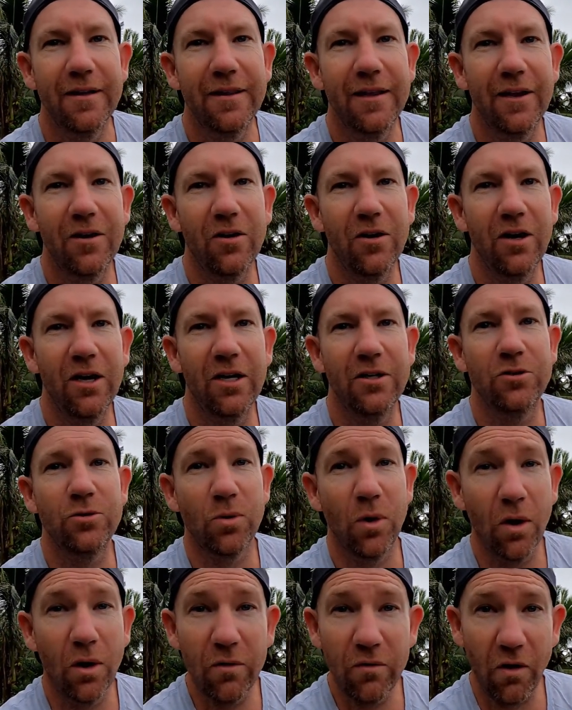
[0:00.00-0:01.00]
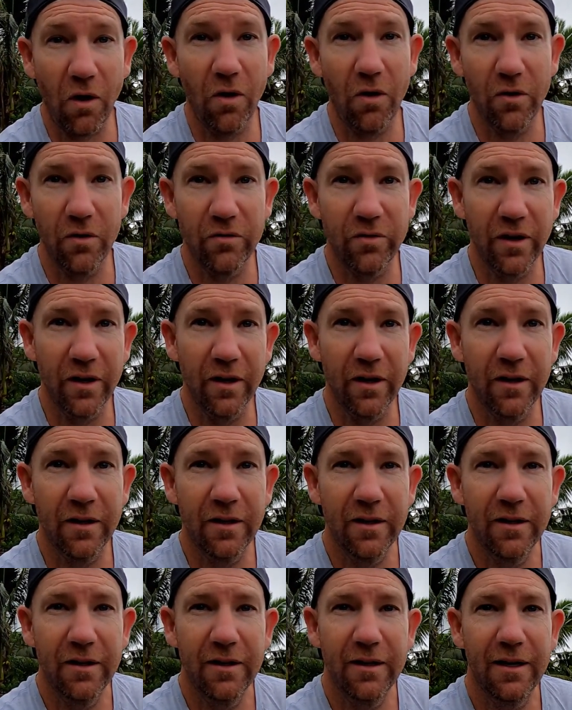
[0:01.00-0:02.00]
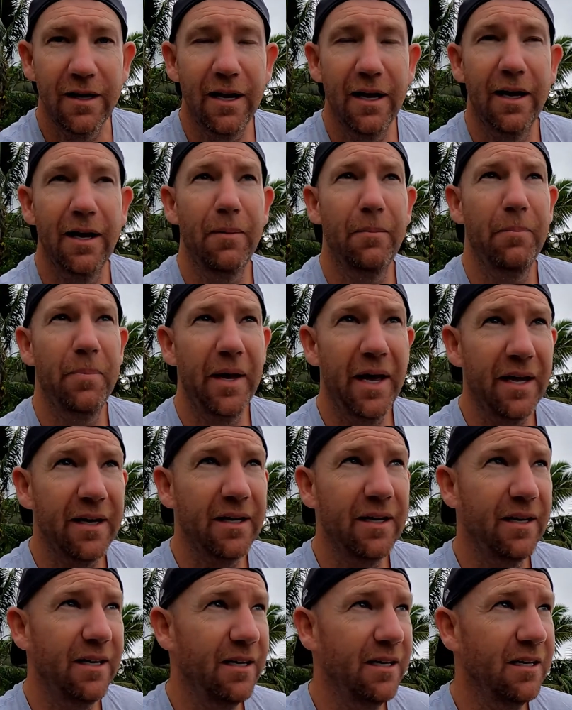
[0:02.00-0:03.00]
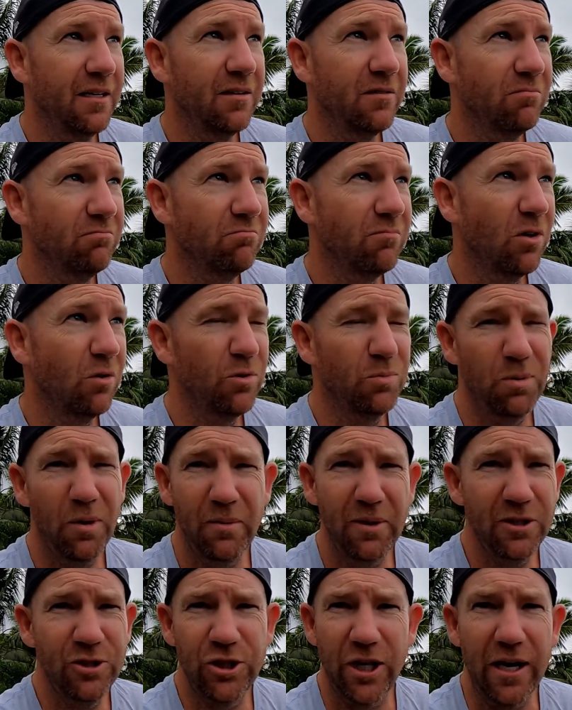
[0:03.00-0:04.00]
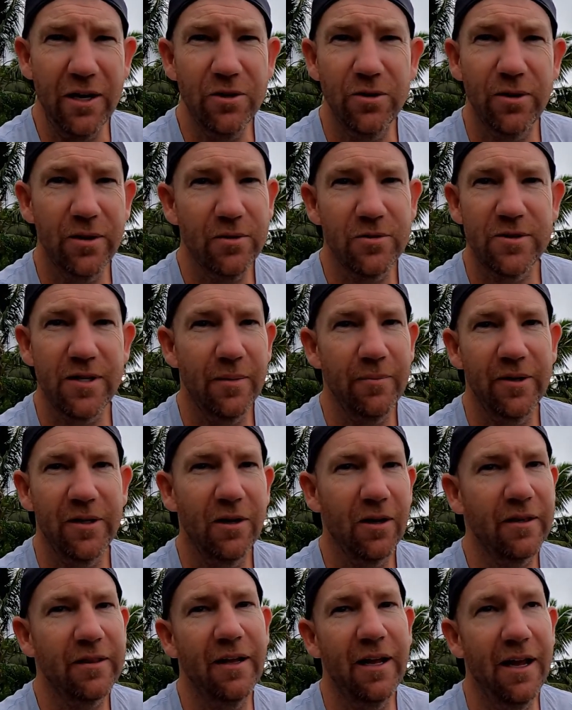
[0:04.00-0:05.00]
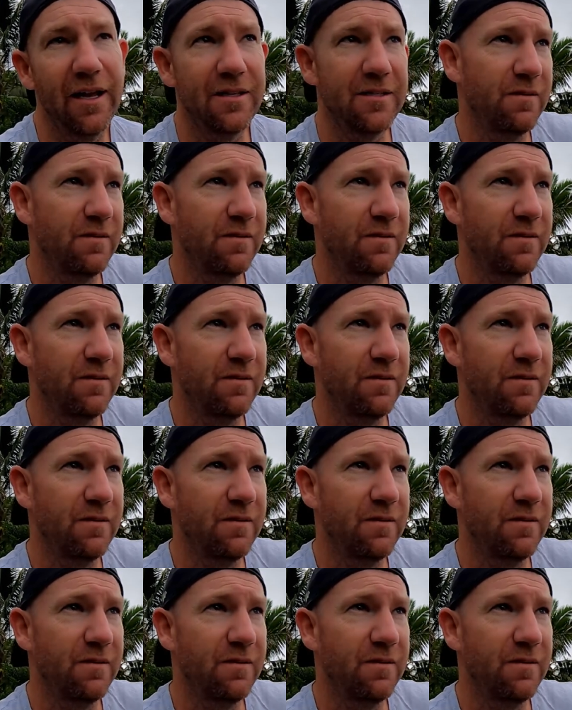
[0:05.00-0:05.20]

that I drove over uh, back in, it was probably January or something like that.